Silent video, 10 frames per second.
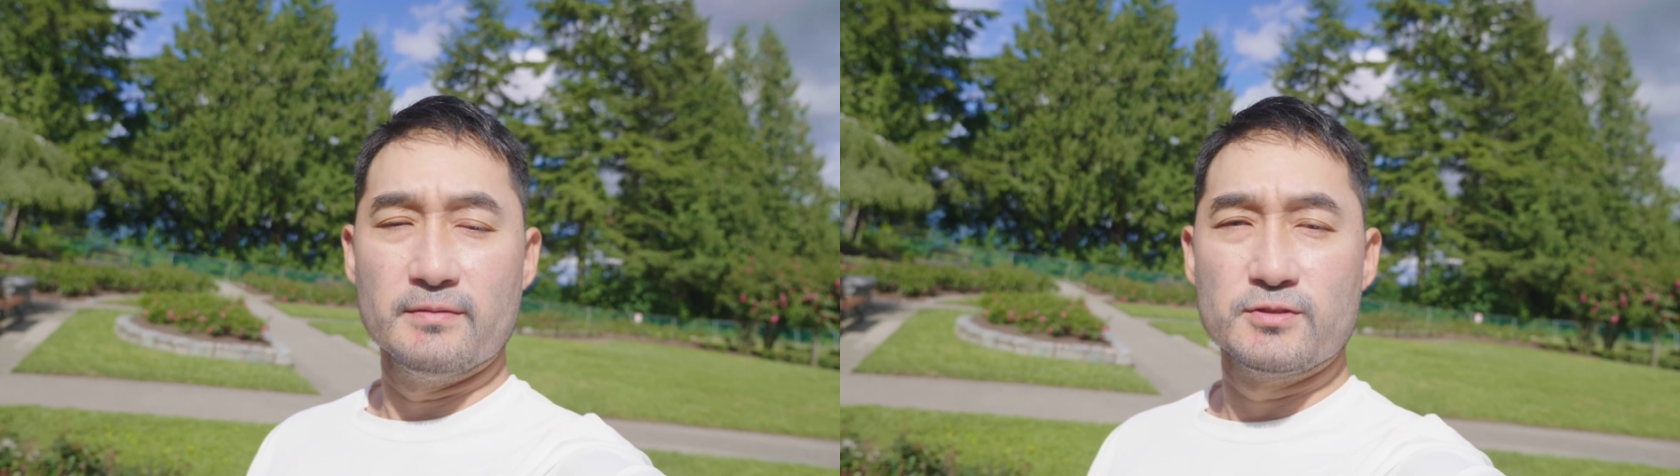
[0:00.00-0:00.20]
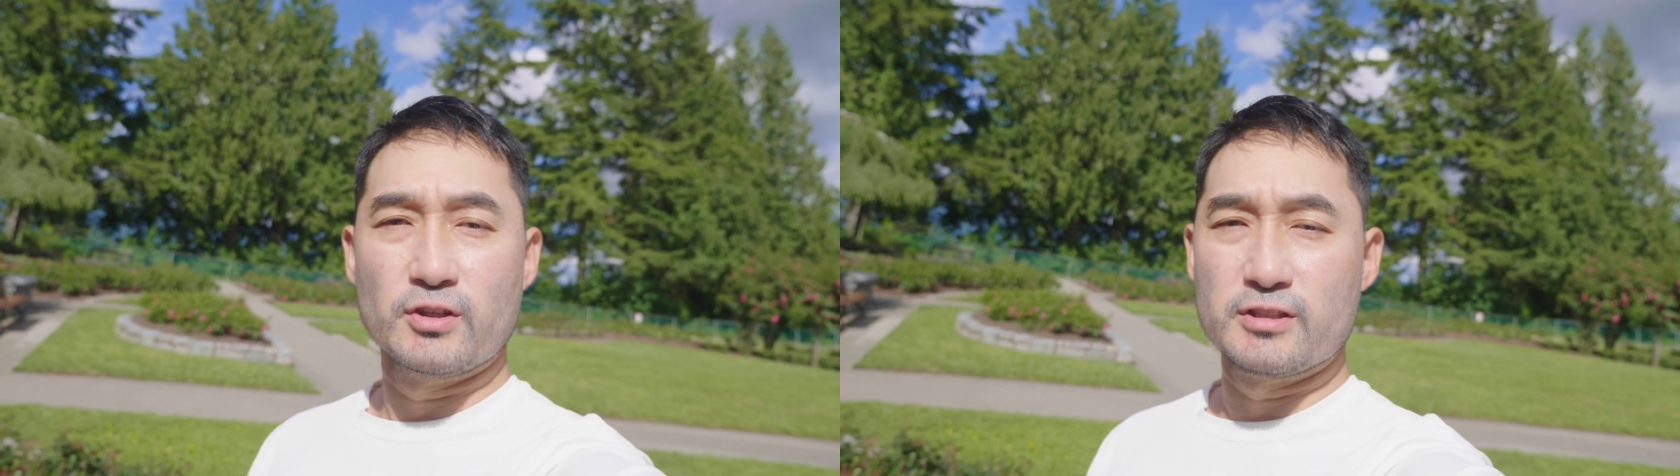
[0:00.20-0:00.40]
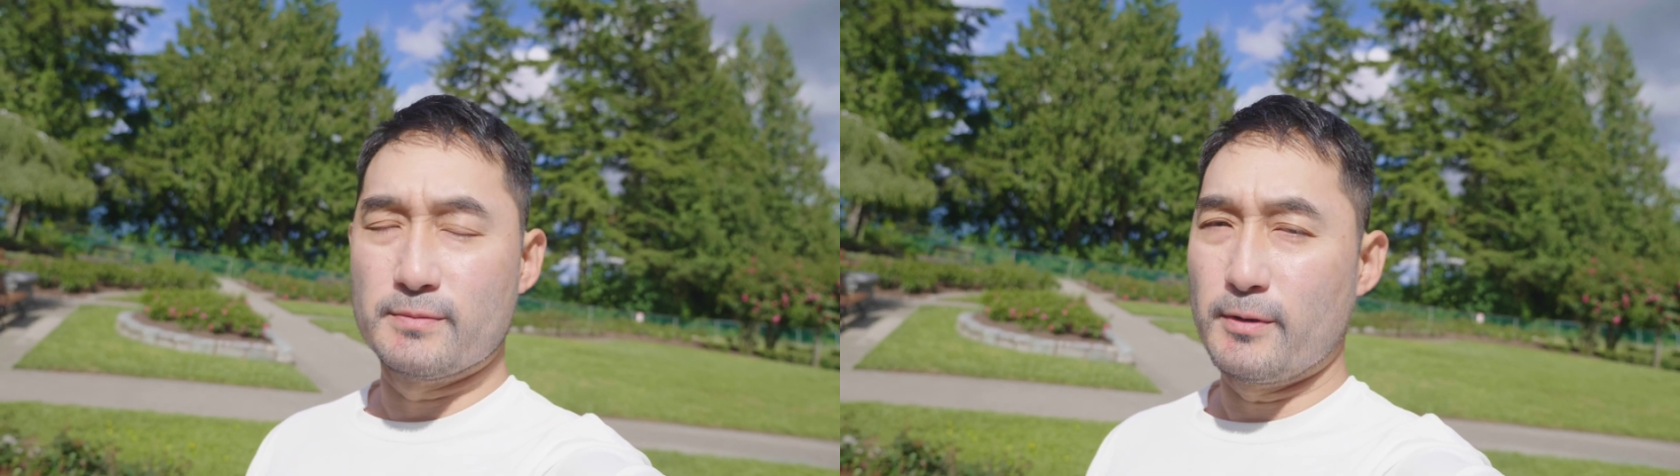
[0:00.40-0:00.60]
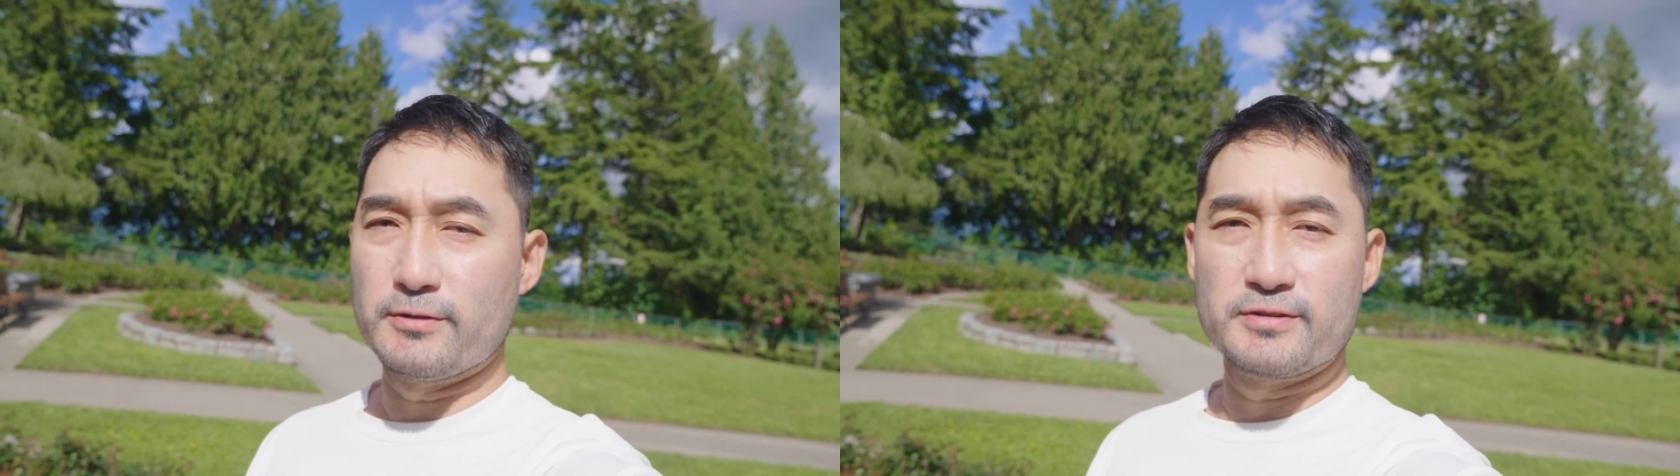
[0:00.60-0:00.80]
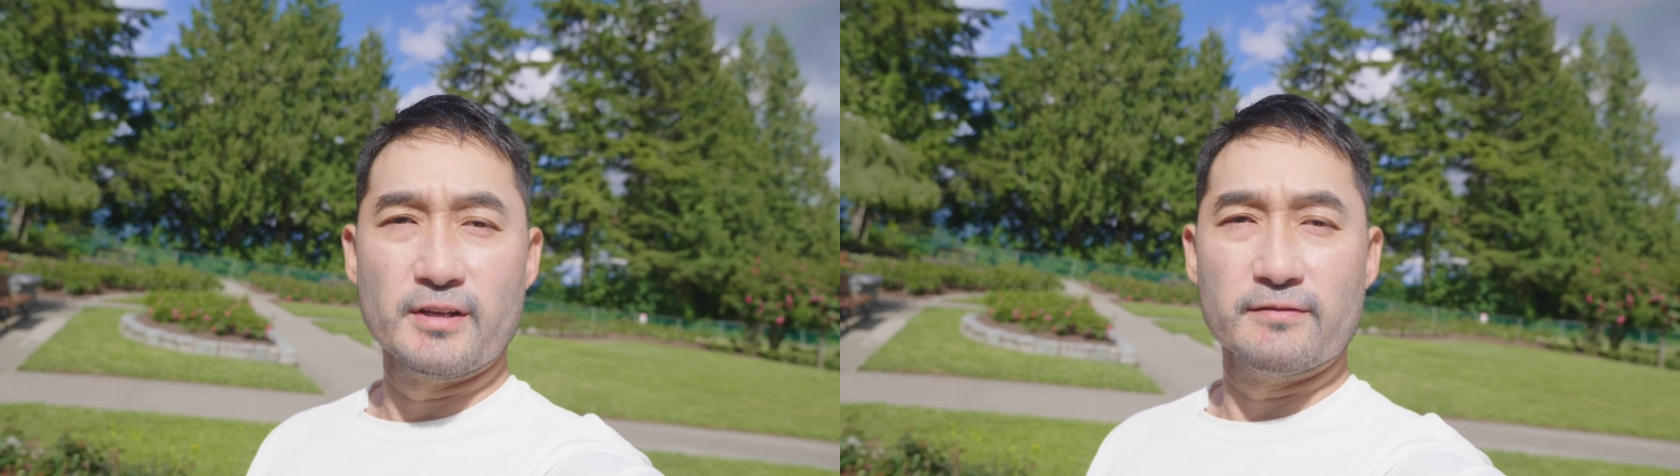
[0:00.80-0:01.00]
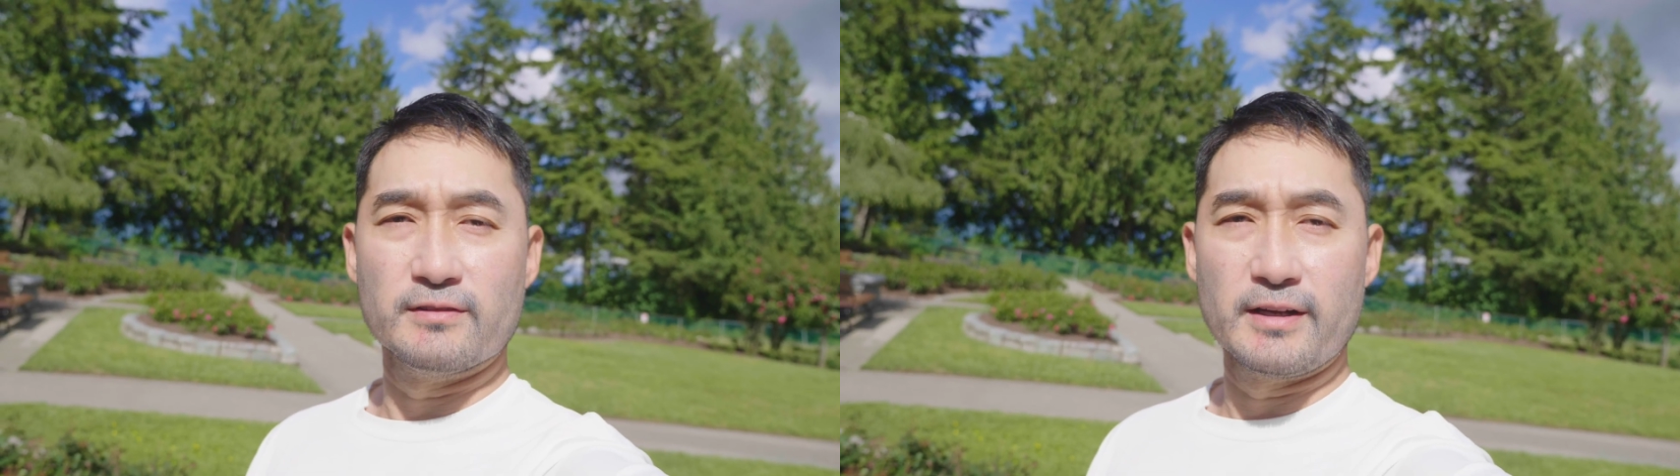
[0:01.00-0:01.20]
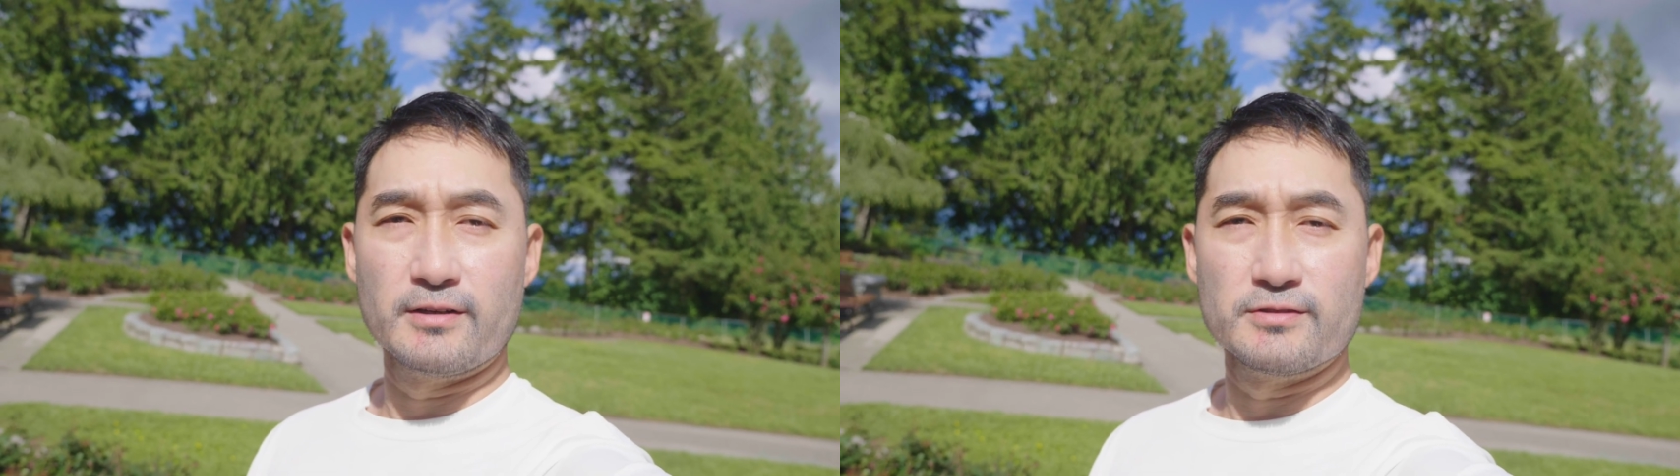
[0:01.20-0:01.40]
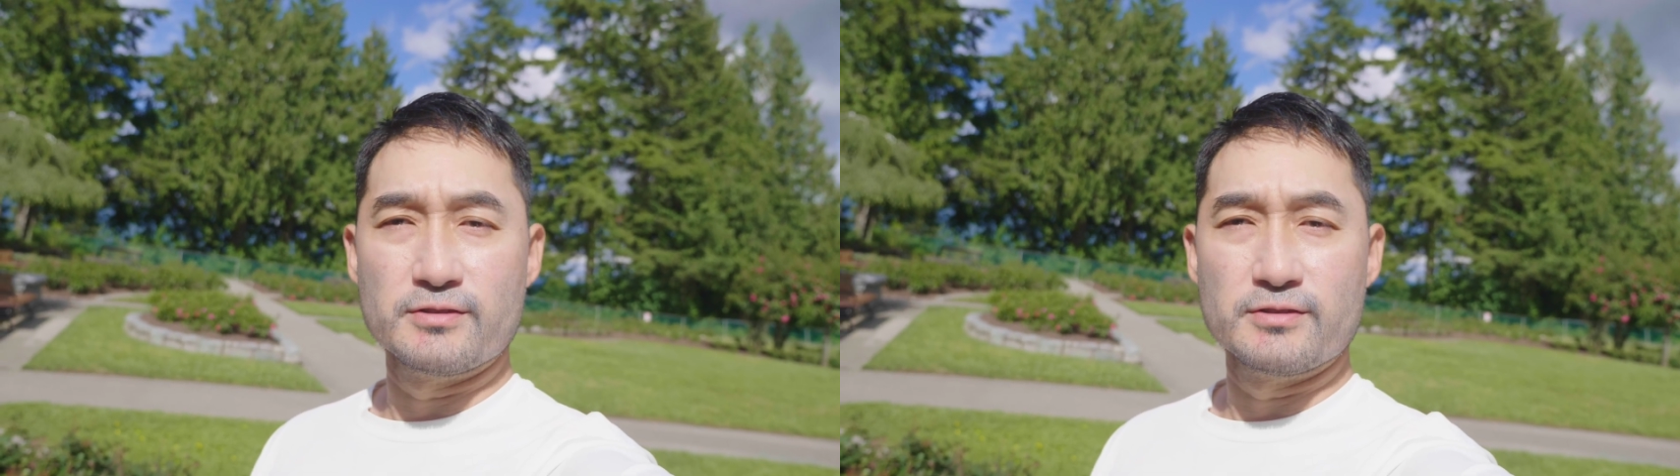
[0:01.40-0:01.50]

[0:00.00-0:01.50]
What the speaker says: show you some other stuff later.